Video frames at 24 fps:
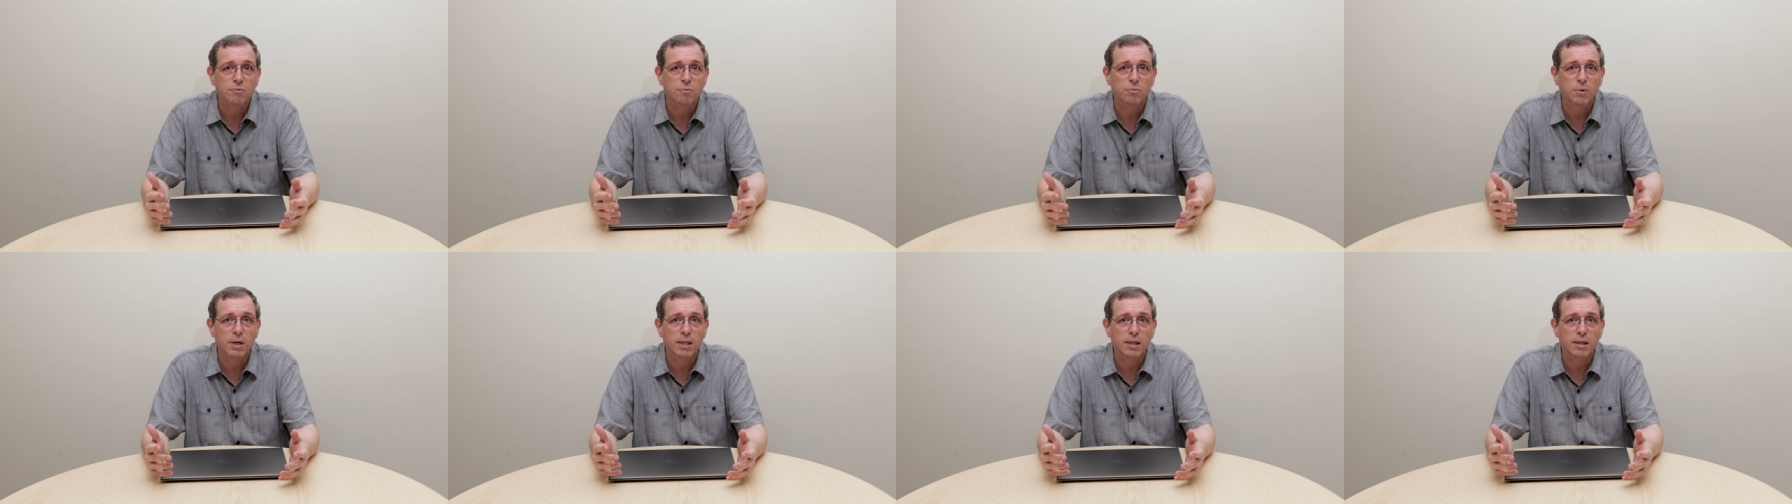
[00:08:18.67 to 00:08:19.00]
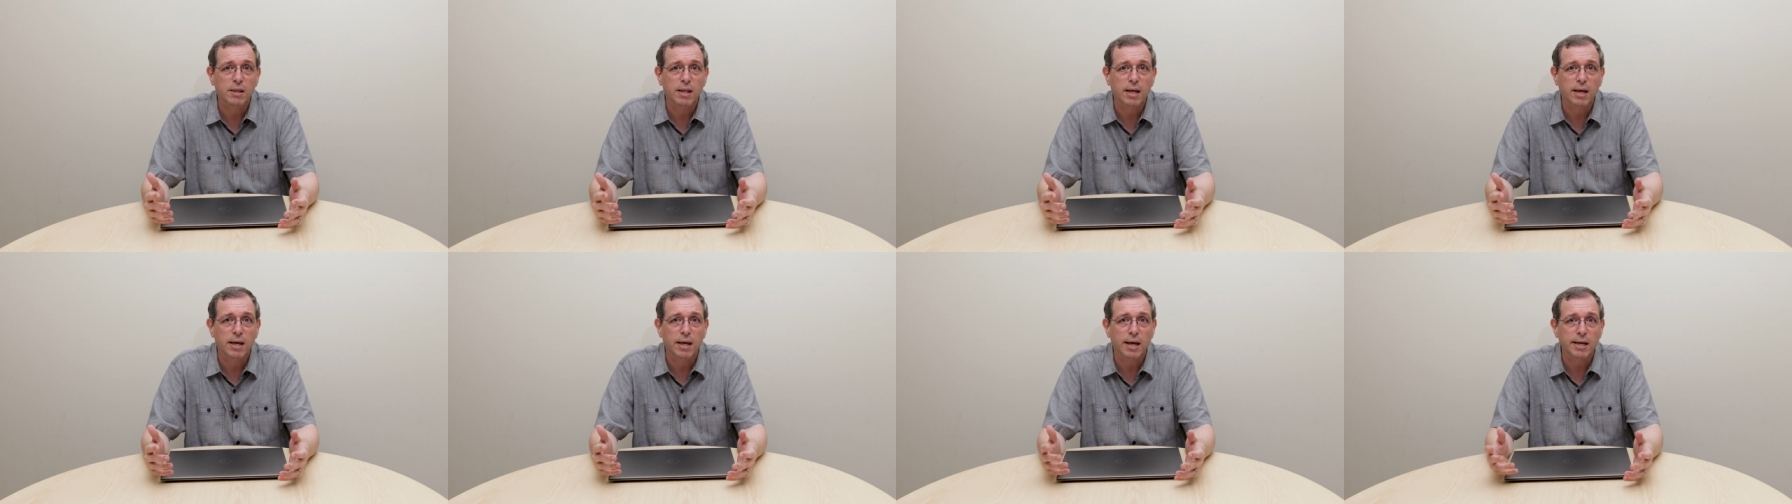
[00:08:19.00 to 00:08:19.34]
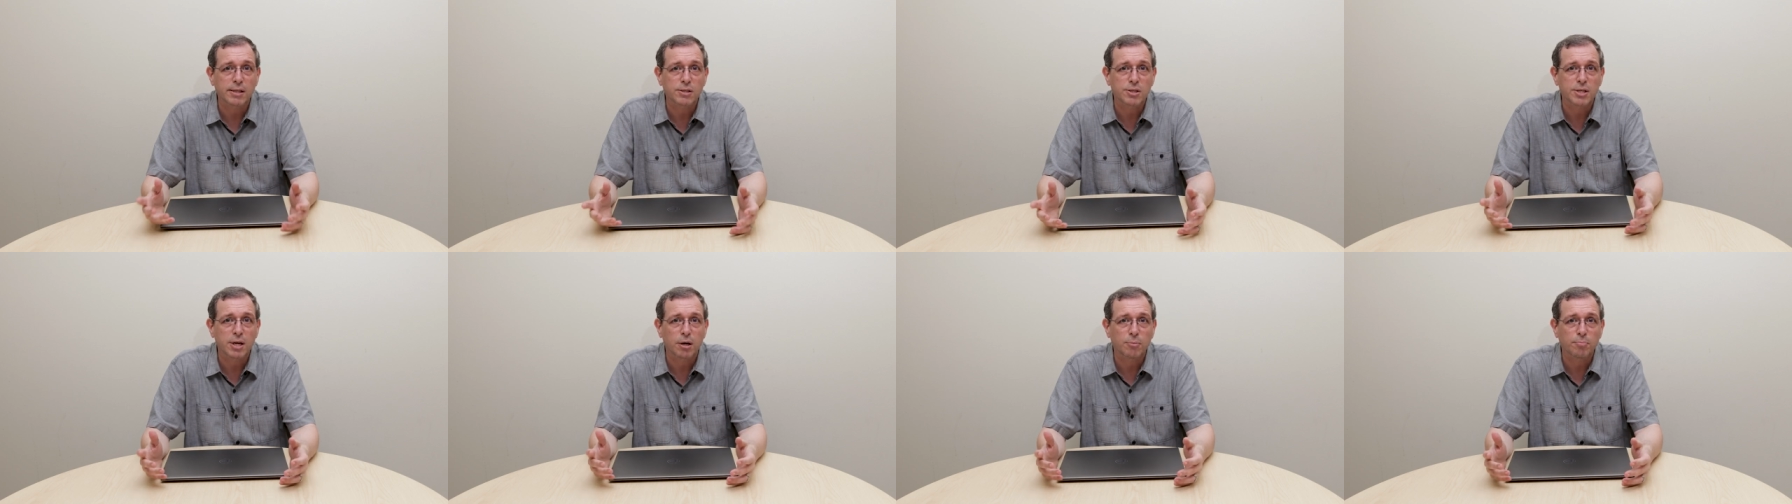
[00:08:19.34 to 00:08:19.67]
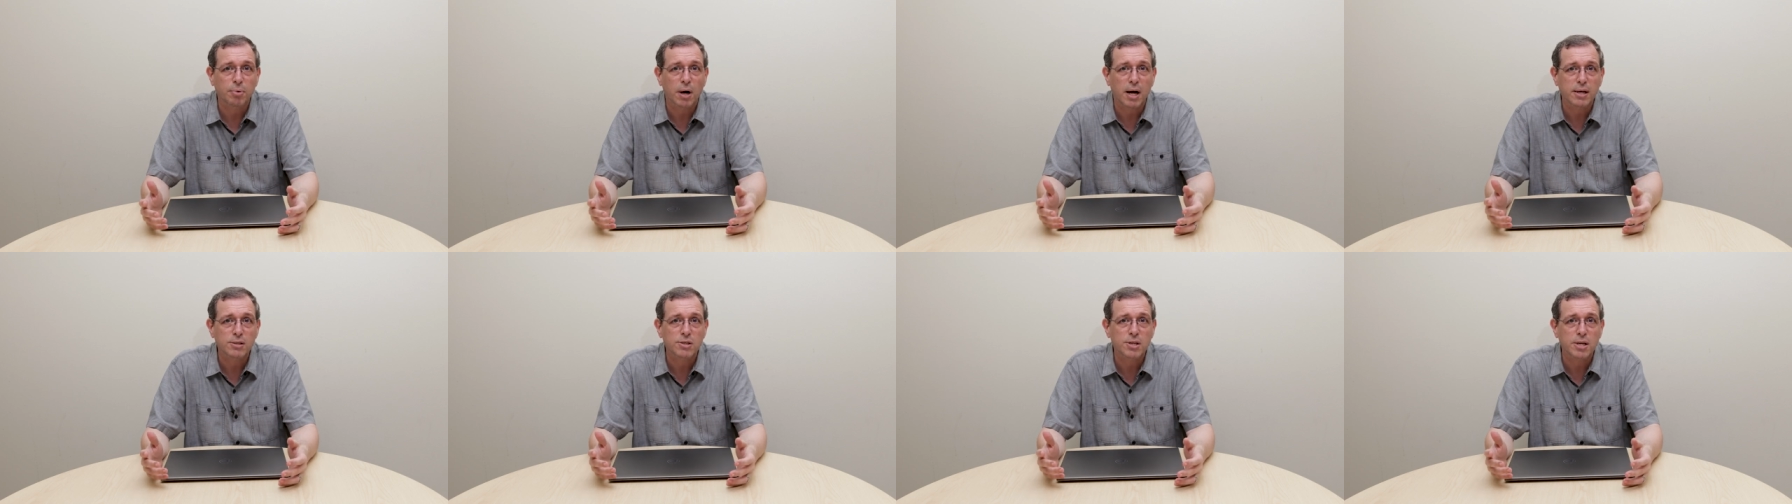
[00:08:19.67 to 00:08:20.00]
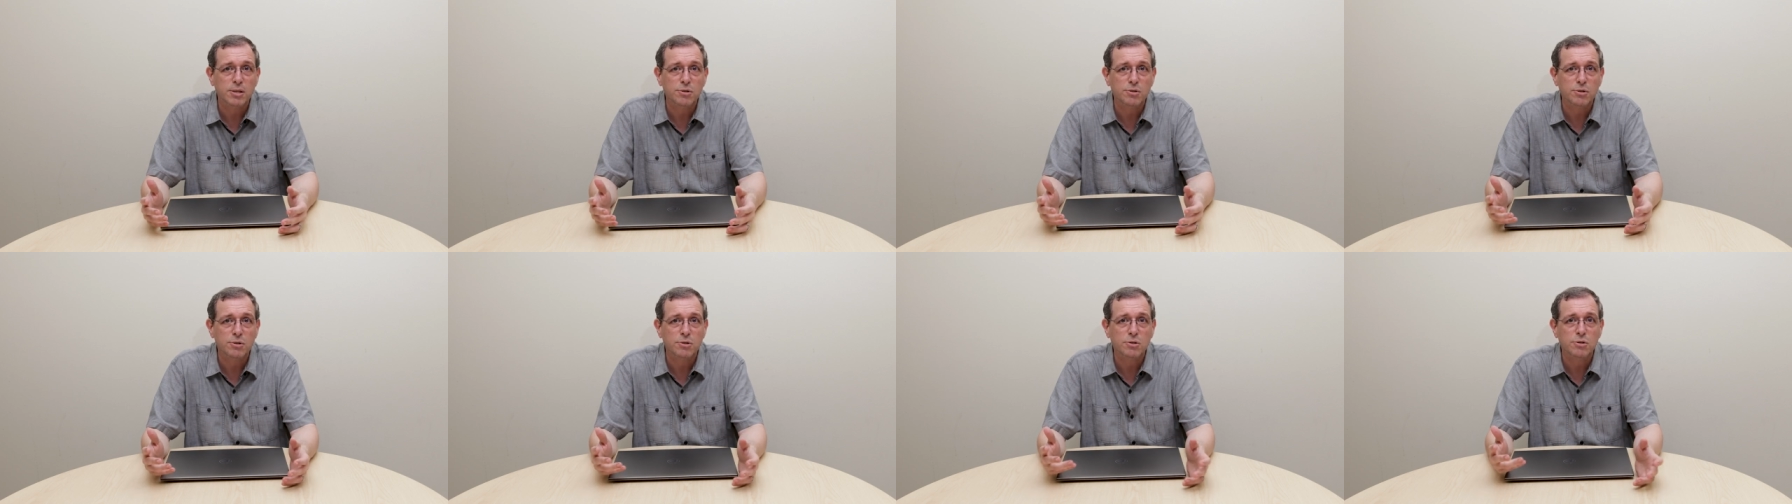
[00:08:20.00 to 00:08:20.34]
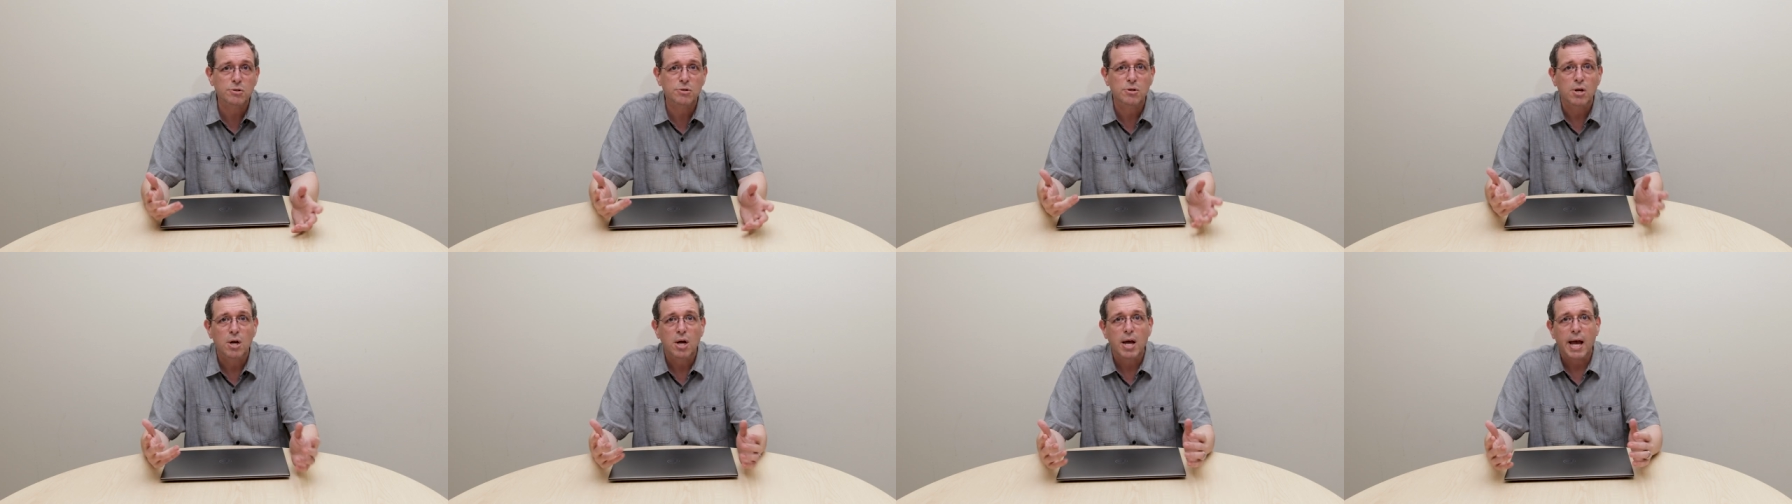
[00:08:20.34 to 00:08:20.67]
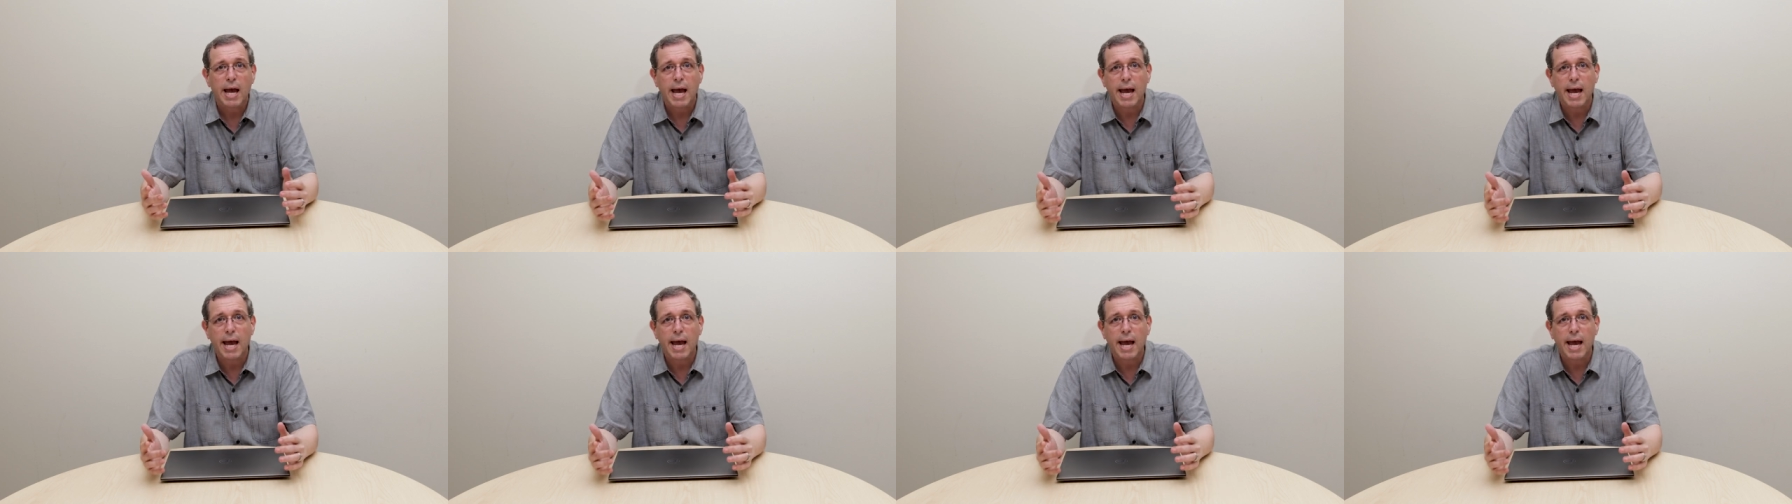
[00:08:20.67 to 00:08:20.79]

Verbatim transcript: with the Intel processors,